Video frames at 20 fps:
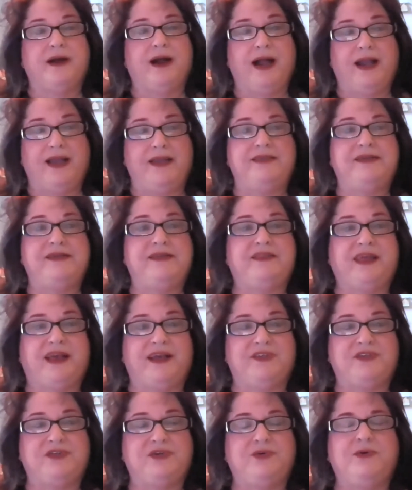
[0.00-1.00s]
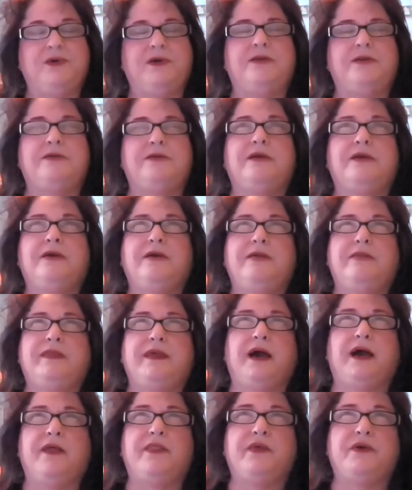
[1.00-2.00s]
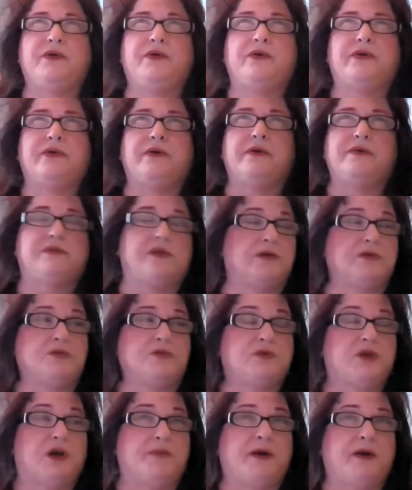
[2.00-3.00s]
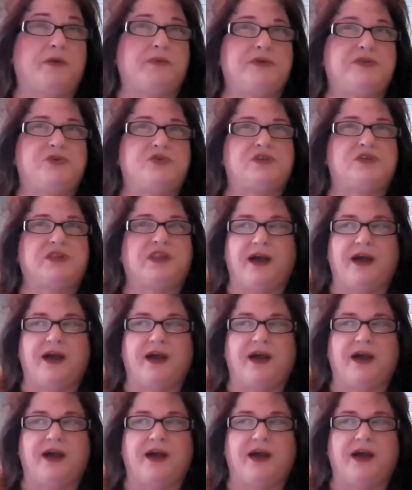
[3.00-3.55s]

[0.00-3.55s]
I did that too. And the other, as long as we're talking about research,